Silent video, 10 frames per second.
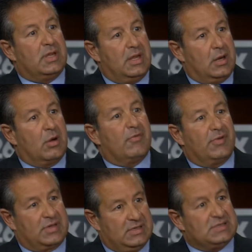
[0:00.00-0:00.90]
a year of
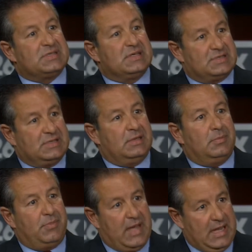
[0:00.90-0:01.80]
a
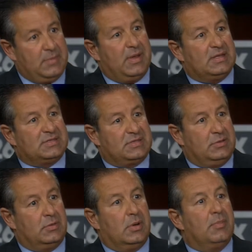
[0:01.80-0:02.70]
consistent payments
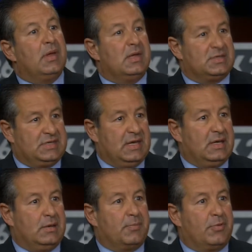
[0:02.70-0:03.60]
to see
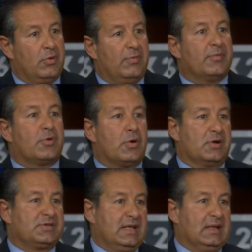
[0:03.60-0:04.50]
an improvement. Of
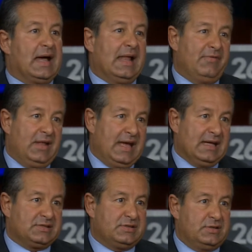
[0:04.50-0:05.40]
course, a lot of it
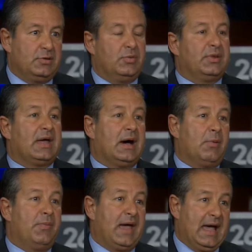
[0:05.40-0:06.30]
has to do with
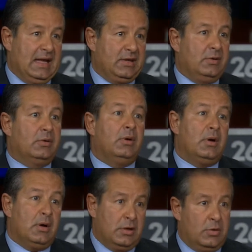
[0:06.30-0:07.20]
how bad you
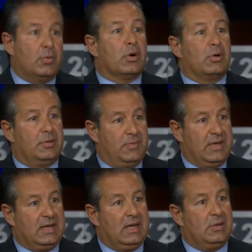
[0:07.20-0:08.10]
were to
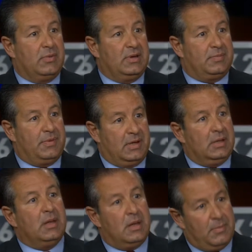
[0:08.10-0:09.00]
begin with, but
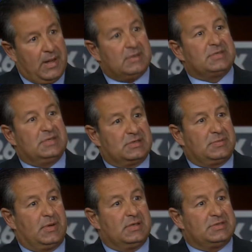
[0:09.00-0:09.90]
about 6
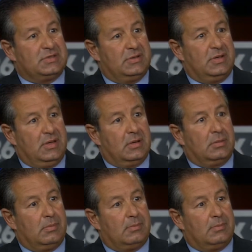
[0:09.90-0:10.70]
months to a year.